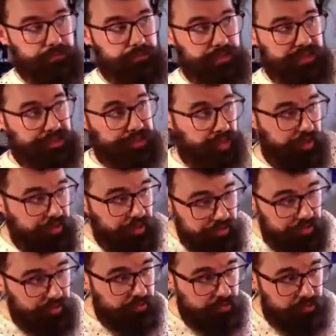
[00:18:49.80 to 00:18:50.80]
each
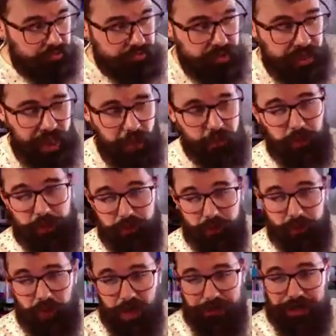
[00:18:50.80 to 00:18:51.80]
other, how we would
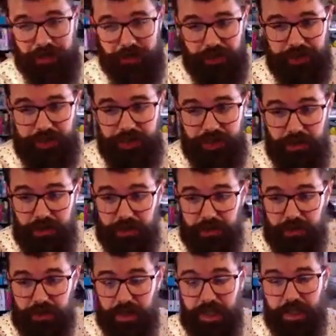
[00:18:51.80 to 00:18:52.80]
want to be treated,
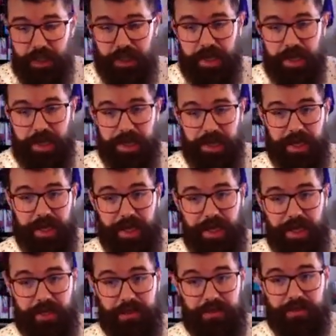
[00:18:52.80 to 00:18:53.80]

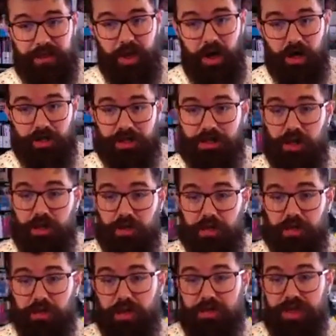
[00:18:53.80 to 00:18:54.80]
and
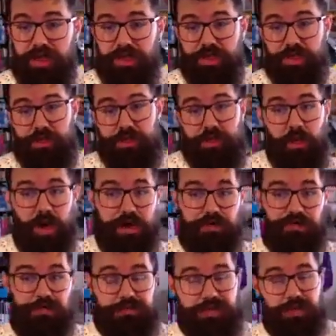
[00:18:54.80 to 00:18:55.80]
also the things you would
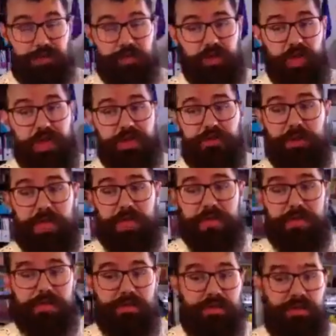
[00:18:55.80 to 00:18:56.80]
want from someone like me.
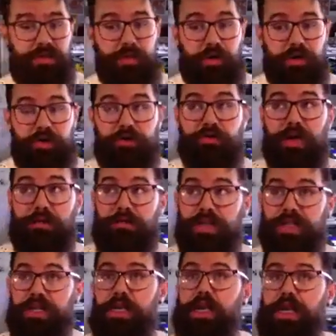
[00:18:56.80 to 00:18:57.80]
So someone who might
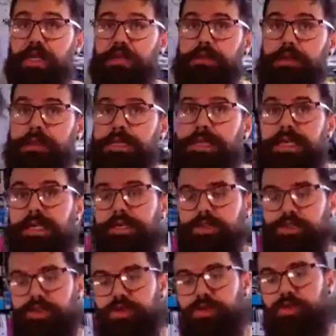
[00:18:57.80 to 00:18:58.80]
be leading
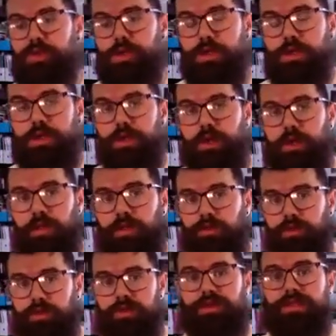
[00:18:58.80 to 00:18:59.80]
you
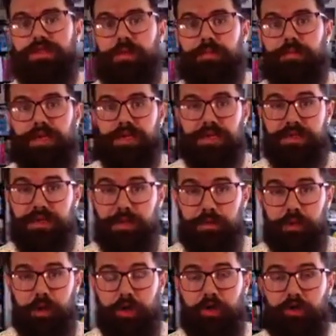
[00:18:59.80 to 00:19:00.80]
through something,
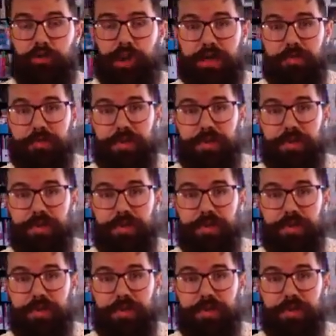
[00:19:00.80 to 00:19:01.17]
someone who might